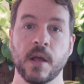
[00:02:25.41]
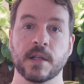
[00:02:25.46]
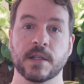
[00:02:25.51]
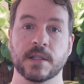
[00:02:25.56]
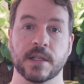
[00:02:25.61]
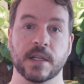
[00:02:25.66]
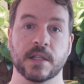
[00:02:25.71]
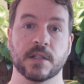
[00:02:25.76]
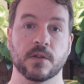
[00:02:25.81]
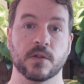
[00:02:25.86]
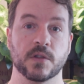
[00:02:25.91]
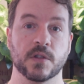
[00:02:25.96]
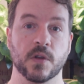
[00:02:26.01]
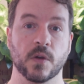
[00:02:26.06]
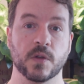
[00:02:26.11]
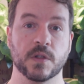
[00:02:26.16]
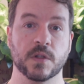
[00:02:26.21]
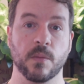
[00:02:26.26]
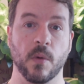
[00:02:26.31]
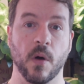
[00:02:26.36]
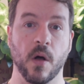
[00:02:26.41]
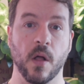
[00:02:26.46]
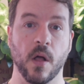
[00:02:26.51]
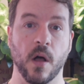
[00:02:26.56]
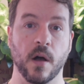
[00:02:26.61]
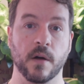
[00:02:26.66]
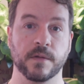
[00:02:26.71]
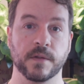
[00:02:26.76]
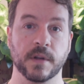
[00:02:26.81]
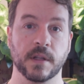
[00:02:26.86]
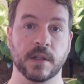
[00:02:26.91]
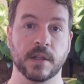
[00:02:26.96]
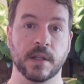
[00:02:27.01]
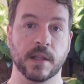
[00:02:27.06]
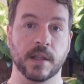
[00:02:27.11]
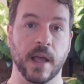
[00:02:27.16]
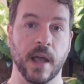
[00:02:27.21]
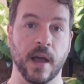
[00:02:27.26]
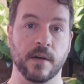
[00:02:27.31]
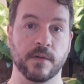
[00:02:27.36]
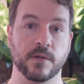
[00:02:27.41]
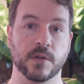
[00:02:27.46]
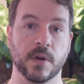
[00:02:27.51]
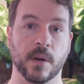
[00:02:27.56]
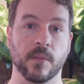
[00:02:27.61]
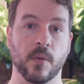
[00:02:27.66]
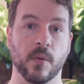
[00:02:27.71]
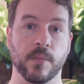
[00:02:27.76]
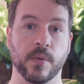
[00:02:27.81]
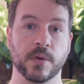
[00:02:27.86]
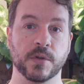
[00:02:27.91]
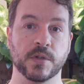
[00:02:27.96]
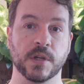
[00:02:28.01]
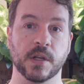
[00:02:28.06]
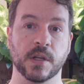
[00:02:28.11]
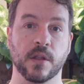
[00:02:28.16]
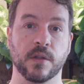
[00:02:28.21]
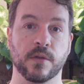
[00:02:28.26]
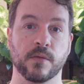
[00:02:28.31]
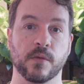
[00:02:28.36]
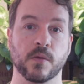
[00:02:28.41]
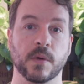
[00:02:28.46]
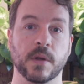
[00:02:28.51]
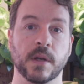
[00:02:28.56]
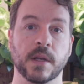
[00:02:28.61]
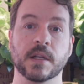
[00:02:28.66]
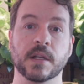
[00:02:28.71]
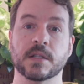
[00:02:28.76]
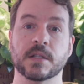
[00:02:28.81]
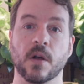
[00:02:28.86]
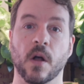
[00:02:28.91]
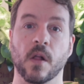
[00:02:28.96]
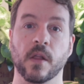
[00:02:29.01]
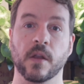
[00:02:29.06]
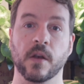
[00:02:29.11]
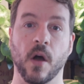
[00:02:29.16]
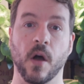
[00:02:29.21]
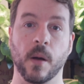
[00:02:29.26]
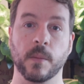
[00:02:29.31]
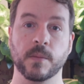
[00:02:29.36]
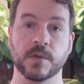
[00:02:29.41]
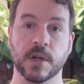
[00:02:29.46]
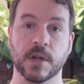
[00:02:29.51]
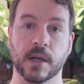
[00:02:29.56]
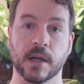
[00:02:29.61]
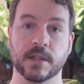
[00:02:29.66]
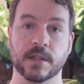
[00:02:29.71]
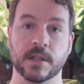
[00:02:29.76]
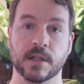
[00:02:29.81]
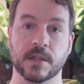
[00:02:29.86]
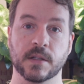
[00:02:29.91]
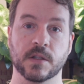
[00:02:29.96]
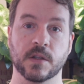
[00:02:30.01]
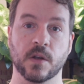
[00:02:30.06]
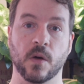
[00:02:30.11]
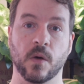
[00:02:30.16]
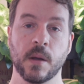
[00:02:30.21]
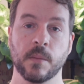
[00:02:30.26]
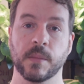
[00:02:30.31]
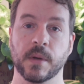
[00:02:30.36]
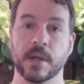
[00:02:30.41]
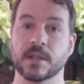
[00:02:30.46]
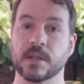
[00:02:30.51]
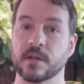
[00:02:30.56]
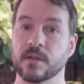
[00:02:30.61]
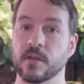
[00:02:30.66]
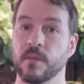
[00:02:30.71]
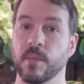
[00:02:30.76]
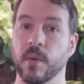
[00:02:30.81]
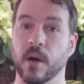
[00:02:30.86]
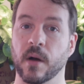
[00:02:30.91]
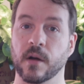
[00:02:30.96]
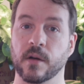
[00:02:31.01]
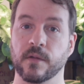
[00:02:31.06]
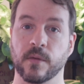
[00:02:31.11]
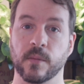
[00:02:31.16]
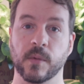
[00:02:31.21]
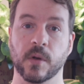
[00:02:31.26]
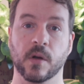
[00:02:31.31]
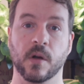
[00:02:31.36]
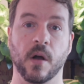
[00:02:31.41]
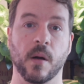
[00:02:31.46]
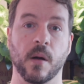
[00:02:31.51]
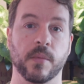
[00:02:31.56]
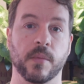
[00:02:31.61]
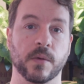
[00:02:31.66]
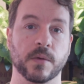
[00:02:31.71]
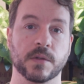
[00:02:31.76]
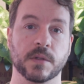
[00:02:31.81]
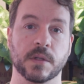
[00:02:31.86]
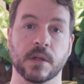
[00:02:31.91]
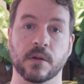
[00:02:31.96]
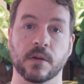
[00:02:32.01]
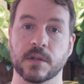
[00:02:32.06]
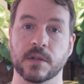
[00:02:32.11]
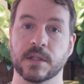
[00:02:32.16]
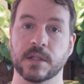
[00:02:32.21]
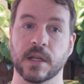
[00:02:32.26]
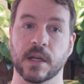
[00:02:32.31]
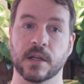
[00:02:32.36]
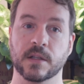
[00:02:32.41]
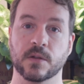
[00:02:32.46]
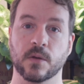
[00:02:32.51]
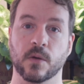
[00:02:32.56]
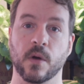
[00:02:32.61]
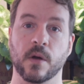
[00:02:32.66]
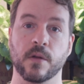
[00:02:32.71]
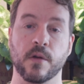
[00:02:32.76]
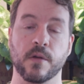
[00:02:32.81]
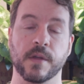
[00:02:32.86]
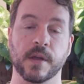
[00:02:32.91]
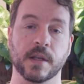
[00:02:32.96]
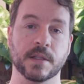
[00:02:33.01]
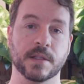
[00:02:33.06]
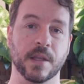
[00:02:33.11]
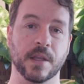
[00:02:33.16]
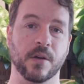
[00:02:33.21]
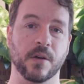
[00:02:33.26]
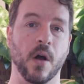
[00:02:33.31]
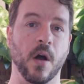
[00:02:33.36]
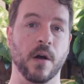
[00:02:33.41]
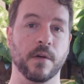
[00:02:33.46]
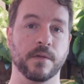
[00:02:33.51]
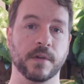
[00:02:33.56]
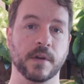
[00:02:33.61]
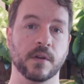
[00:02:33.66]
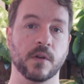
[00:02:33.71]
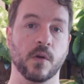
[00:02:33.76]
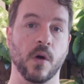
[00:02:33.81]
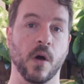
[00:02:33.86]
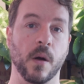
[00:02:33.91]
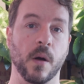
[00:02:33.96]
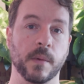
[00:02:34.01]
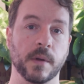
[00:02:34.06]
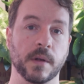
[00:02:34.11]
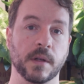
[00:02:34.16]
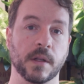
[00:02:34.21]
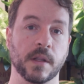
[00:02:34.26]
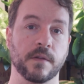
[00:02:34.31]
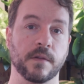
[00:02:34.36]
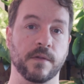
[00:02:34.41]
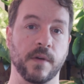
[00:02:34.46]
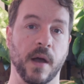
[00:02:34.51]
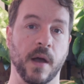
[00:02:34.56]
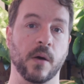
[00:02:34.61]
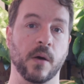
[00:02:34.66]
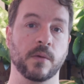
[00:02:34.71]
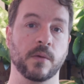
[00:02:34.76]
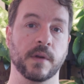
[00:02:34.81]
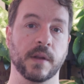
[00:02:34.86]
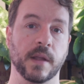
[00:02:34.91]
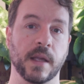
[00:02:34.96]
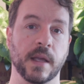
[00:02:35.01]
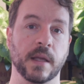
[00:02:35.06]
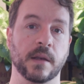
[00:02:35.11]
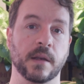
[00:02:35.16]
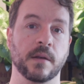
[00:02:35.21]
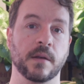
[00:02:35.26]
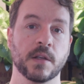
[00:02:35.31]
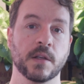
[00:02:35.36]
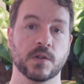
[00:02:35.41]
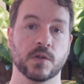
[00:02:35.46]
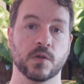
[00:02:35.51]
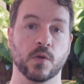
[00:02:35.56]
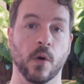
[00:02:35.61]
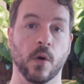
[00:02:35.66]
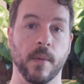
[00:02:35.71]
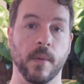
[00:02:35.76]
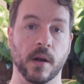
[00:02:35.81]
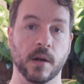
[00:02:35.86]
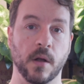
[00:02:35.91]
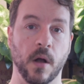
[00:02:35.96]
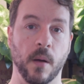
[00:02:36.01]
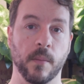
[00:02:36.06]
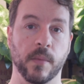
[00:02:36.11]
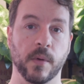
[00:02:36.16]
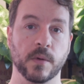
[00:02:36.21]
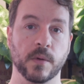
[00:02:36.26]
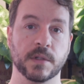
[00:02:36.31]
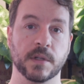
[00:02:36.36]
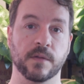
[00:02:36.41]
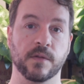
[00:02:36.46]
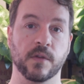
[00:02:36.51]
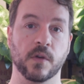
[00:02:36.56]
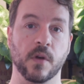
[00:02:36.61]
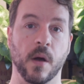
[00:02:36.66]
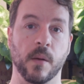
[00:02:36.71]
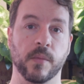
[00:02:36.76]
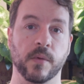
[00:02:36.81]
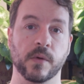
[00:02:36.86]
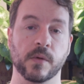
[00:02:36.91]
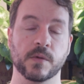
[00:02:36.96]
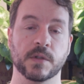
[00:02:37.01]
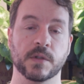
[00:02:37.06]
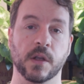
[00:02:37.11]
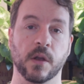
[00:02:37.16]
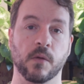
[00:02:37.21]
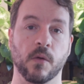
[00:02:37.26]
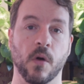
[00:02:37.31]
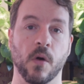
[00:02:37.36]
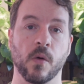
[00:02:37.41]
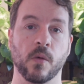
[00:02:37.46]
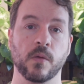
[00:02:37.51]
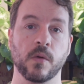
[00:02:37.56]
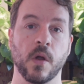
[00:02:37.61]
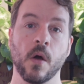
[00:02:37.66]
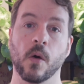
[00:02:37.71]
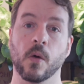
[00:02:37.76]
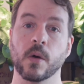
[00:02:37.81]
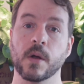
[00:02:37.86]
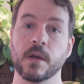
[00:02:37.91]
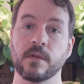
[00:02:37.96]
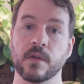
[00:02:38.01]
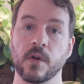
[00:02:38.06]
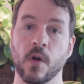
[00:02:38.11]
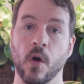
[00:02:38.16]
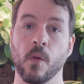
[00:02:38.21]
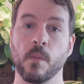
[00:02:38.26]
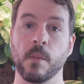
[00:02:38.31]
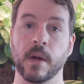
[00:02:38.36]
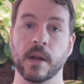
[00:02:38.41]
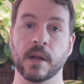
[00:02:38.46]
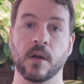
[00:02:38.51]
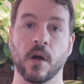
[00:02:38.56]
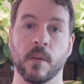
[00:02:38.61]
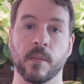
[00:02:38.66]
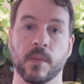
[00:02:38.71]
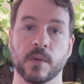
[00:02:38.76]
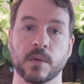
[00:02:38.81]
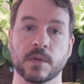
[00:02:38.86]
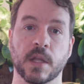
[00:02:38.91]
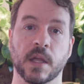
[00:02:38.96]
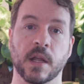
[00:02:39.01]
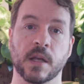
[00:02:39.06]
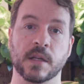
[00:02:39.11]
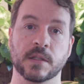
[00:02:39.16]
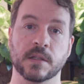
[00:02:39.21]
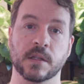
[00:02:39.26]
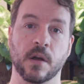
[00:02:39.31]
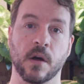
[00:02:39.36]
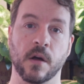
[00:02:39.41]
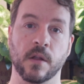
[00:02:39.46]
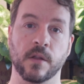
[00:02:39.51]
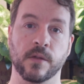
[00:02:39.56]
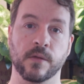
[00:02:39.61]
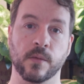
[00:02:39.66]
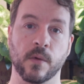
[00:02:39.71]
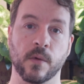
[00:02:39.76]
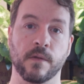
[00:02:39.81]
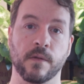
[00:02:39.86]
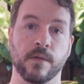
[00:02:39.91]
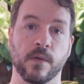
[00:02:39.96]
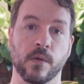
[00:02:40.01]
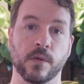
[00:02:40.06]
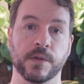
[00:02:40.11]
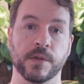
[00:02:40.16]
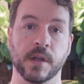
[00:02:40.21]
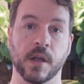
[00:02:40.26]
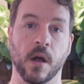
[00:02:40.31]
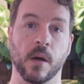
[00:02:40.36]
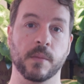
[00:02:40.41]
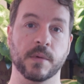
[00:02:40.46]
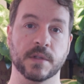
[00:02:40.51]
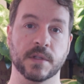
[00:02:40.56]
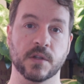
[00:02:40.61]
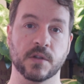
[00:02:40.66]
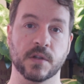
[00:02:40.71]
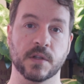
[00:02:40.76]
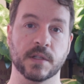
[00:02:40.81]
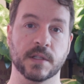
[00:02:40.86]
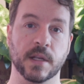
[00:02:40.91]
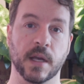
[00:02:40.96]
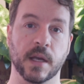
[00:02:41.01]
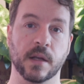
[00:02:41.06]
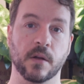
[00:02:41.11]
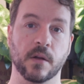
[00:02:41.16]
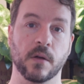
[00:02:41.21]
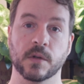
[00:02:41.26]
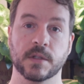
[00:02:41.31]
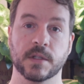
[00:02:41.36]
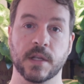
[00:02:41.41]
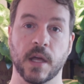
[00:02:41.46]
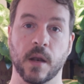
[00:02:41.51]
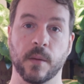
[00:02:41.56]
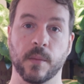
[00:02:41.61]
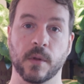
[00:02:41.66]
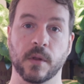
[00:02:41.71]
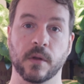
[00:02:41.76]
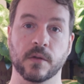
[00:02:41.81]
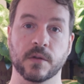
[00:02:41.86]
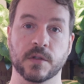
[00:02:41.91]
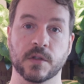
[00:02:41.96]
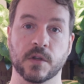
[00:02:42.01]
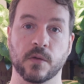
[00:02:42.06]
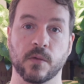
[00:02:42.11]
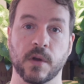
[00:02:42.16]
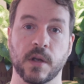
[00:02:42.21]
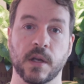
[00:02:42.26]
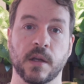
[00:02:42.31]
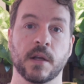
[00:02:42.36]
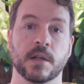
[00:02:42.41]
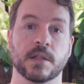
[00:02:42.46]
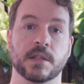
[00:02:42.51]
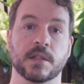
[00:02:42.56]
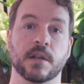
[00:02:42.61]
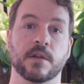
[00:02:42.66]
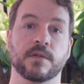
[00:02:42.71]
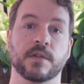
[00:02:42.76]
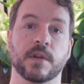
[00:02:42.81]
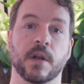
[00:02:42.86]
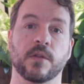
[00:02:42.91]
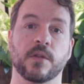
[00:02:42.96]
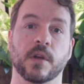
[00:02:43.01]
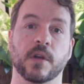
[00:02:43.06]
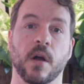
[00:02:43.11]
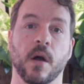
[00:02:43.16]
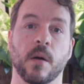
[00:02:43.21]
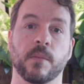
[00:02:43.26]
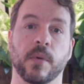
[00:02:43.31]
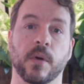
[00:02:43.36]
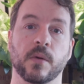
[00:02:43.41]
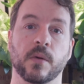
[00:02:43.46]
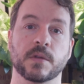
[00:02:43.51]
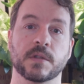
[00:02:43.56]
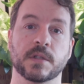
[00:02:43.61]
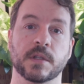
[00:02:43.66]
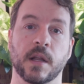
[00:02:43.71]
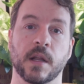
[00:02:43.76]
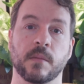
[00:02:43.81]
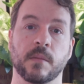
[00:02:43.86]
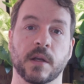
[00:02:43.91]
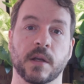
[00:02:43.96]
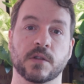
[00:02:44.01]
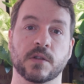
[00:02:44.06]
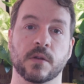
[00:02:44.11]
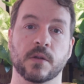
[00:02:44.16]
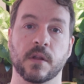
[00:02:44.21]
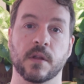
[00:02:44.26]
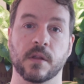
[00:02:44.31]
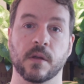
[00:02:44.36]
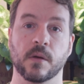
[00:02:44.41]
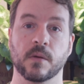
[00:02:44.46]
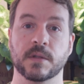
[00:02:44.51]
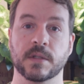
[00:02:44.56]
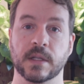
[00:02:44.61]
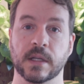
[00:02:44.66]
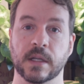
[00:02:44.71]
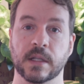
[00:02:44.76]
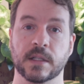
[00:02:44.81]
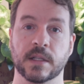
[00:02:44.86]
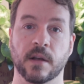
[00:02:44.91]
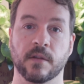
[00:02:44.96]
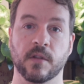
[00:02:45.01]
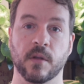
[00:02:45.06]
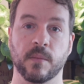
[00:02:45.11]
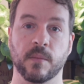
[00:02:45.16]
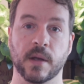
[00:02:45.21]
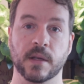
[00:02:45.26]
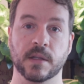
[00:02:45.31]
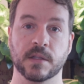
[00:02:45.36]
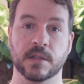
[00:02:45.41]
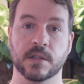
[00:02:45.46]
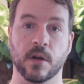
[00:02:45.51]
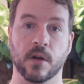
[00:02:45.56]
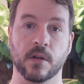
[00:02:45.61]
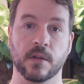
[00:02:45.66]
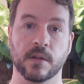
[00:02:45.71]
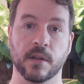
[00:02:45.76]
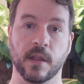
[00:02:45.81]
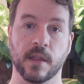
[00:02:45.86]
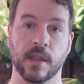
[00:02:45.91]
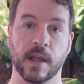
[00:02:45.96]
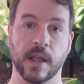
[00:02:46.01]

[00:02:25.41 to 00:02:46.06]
Seeds are so small often that they have trouble pushing through any solid objects. And so pieces of bark from your compost, little sticks, or other things that are often commonly found in store-bought compost if you're not producing your own, or even homemade compost that hasn't gone through a full decomposition cycle. Set up a little scree, sift out the compost, and make sure that those seeds have the best start that they